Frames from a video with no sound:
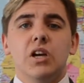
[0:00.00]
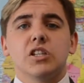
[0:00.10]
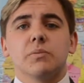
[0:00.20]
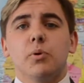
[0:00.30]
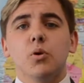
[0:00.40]

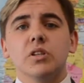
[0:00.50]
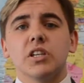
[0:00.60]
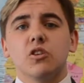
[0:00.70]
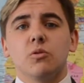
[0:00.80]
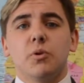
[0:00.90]

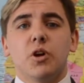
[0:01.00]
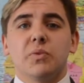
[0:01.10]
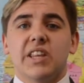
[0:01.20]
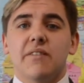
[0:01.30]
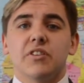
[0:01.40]
Supporting your point
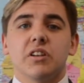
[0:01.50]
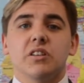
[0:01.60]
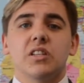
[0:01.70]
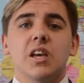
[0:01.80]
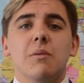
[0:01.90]
with
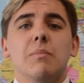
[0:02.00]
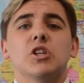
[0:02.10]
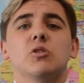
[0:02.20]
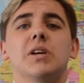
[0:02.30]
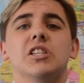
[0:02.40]
evidence
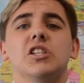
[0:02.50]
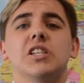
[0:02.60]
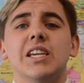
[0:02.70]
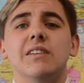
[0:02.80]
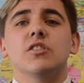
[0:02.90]
makes your message
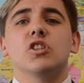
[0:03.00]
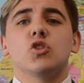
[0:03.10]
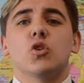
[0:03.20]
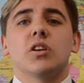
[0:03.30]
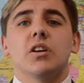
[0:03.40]
even
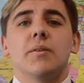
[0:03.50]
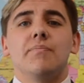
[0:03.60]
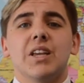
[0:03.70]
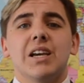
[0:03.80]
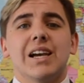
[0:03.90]
stronger
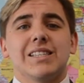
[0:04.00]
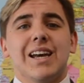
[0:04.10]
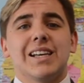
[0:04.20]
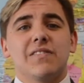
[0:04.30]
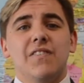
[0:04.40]
as it
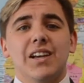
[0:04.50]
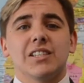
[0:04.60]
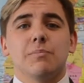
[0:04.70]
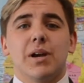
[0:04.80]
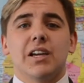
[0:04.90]
has facts
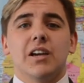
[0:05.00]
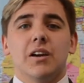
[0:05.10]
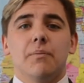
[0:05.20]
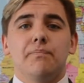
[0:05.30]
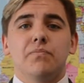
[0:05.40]
to back it
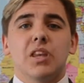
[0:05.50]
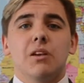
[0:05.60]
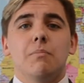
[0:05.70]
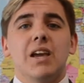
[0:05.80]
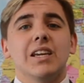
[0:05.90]
up,
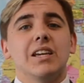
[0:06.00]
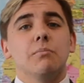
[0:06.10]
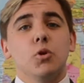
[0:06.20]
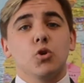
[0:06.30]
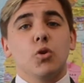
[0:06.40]
making it
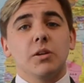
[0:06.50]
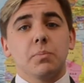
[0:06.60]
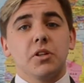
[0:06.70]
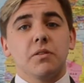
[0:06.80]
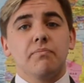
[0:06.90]
more
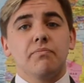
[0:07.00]
credible.